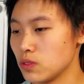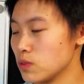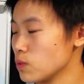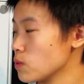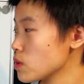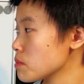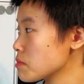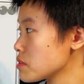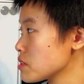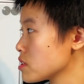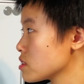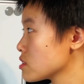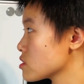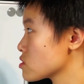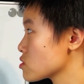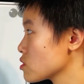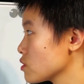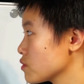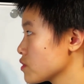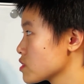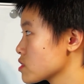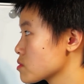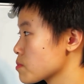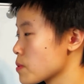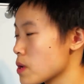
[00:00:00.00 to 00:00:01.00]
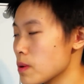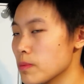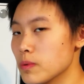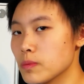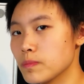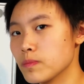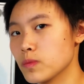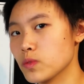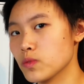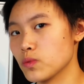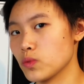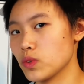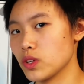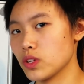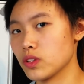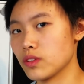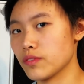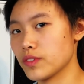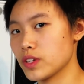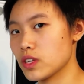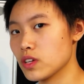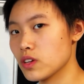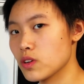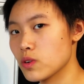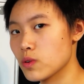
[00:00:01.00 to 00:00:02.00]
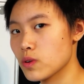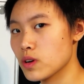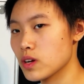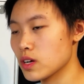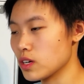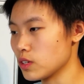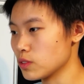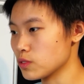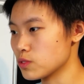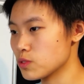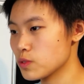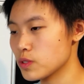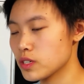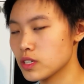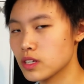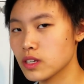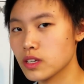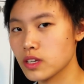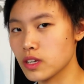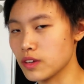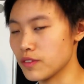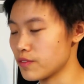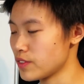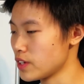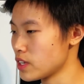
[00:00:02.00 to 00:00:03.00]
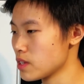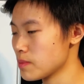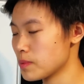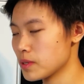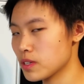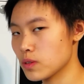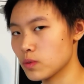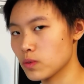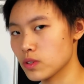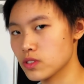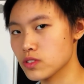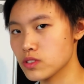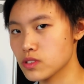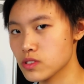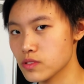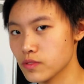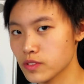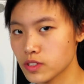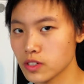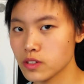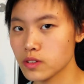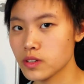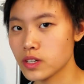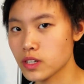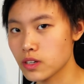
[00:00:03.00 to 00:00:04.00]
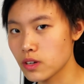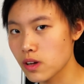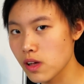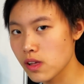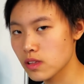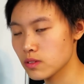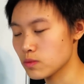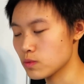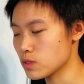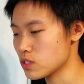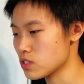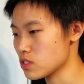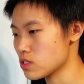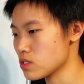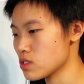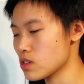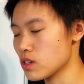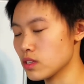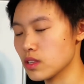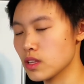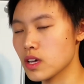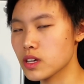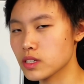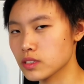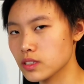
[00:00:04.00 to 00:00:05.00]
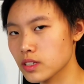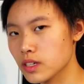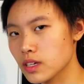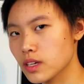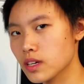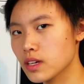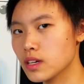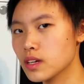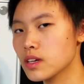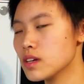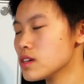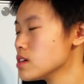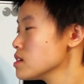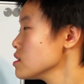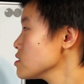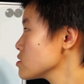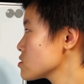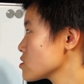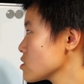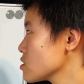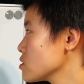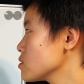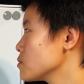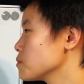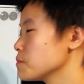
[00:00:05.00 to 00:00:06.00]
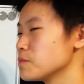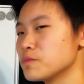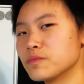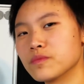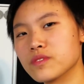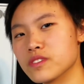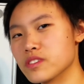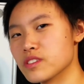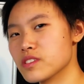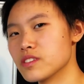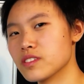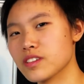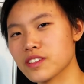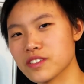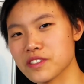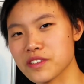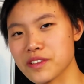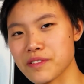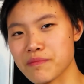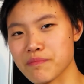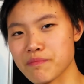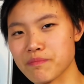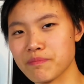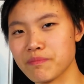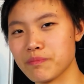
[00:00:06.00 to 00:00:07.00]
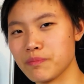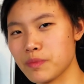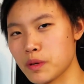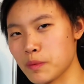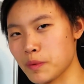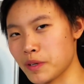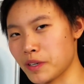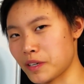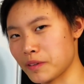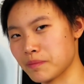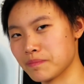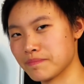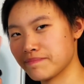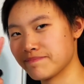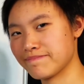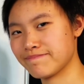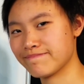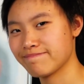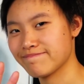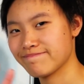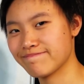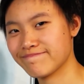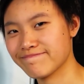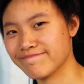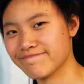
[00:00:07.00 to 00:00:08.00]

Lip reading: you want me to solve this problem in the video, I'll do it. If anybody watches the video at all, which is unlikely. So see you next time. Bye bye.